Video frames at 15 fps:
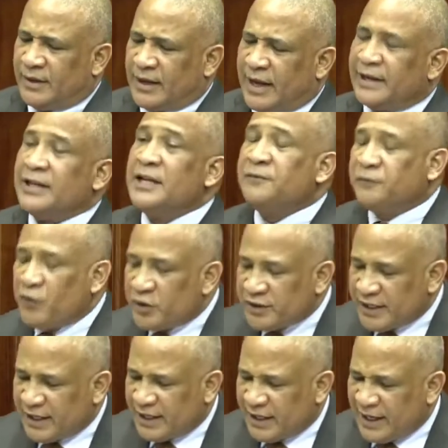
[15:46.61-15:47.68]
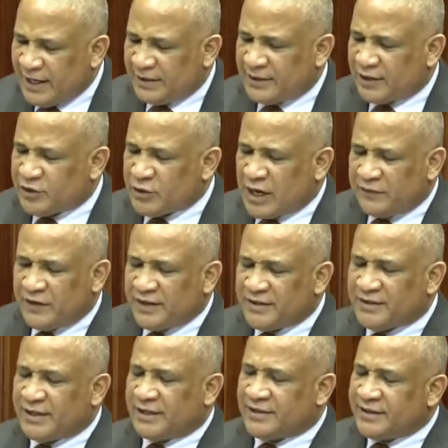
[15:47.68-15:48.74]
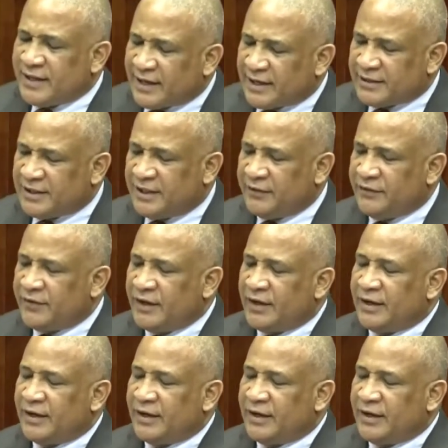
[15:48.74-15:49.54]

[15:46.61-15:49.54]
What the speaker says: And if on day 8 the travelers test negative,